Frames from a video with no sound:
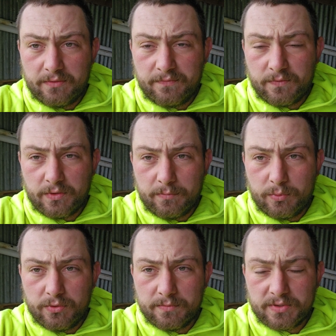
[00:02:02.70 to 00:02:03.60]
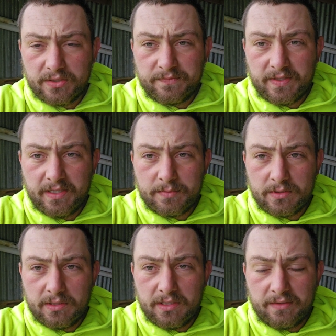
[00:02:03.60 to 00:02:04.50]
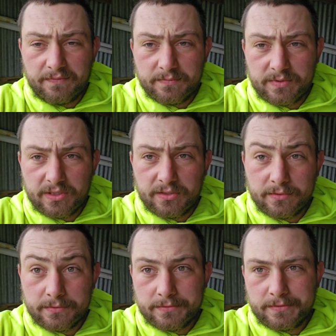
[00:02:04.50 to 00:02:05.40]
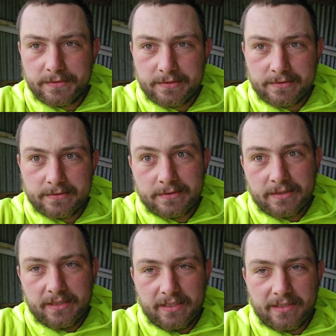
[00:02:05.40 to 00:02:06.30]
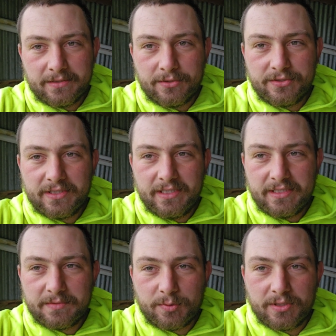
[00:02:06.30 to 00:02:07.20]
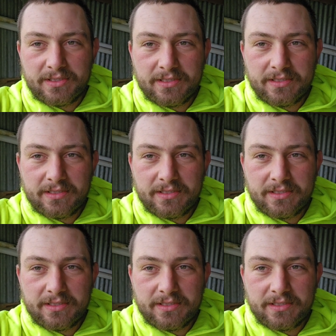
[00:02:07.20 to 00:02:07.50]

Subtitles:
have already bought them so far absolutely love them. So yeah, on to the next surprise.